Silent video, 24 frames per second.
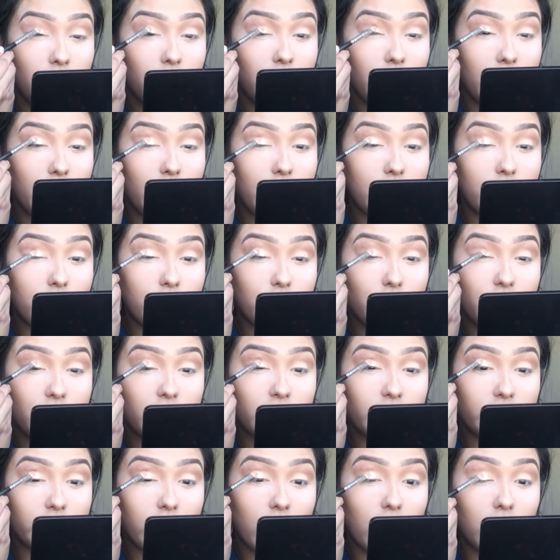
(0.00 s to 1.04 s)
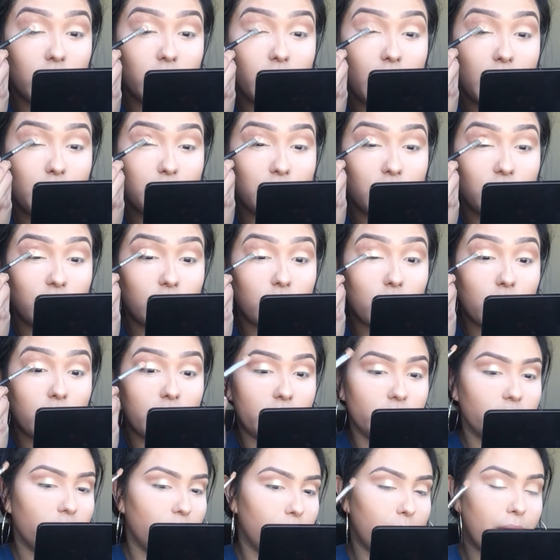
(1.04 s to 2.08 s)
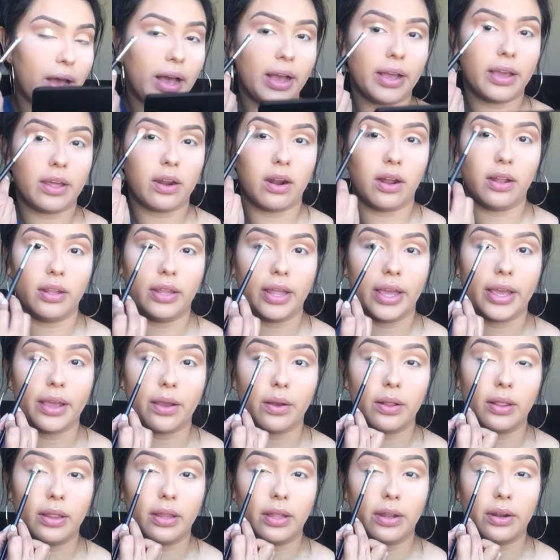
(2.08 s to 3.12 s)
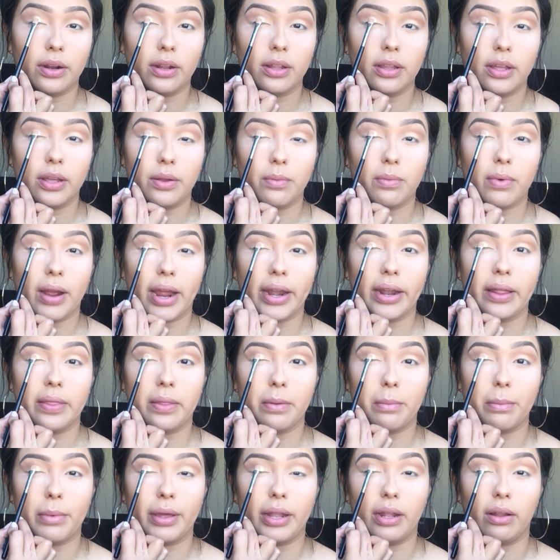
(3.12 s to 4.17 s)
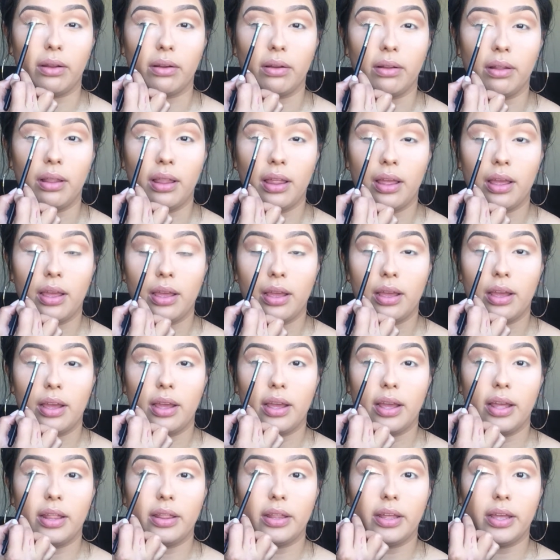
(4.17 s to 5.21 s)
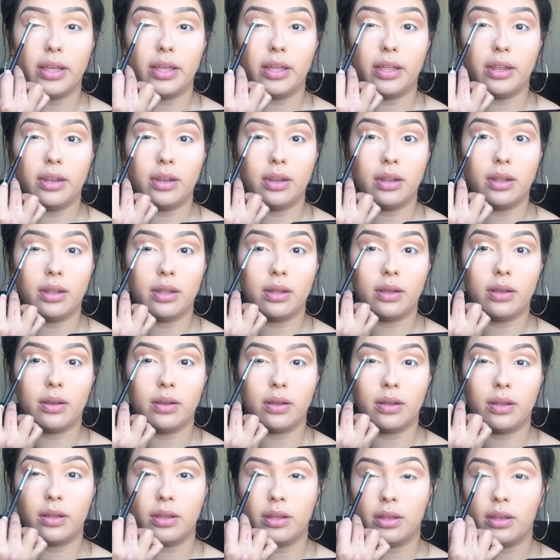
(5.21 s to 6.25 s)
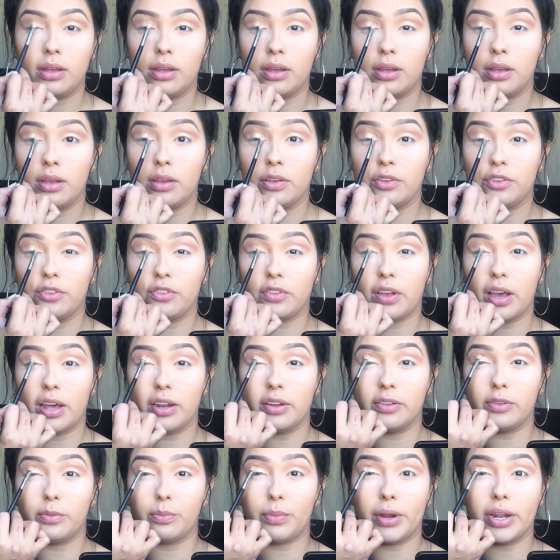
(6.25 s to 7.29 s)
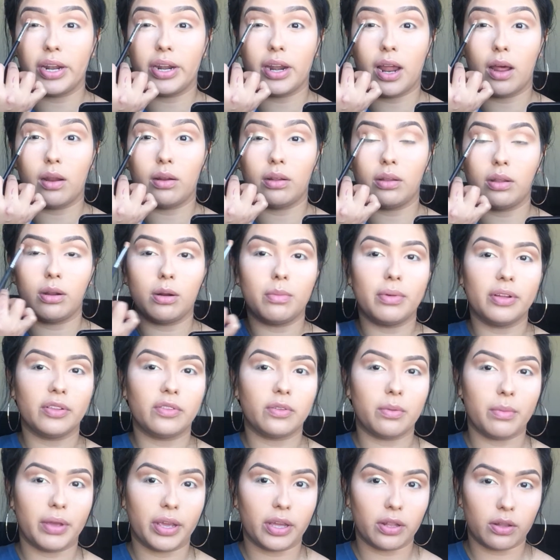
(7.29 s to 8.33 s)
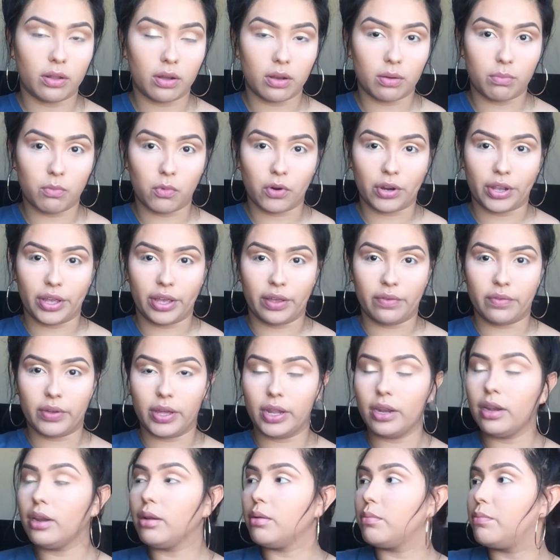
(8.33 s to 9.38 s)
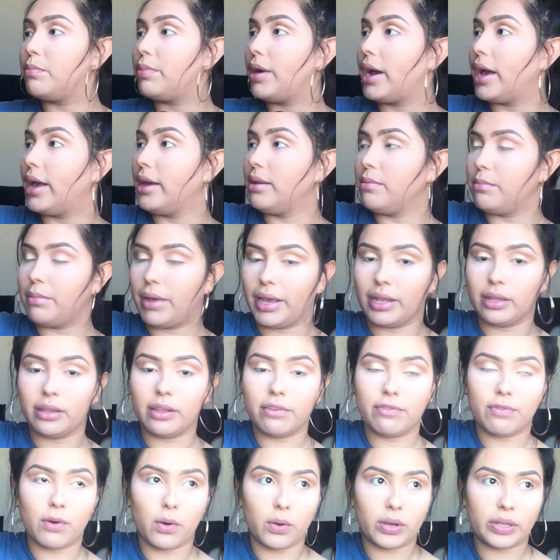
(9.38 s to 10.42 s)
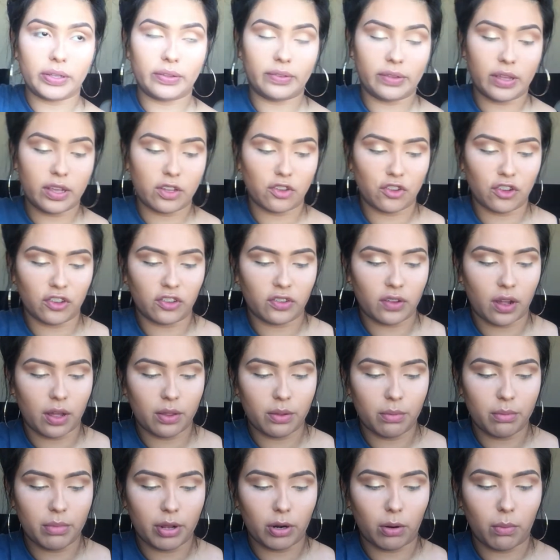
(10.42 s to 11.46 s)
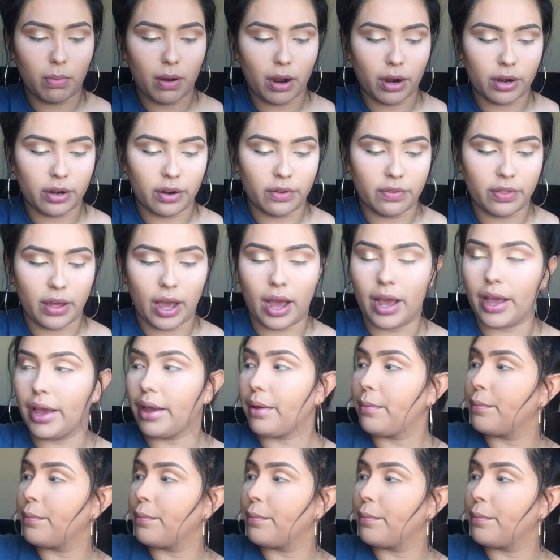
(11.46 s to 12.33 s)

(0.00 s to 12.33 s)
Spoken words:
And for this color, I'm just going to pack it on like literally right in the middle. And then just kind of spread it out a little bit to make it look more even, but mainly focusing just on the middle part of the eye.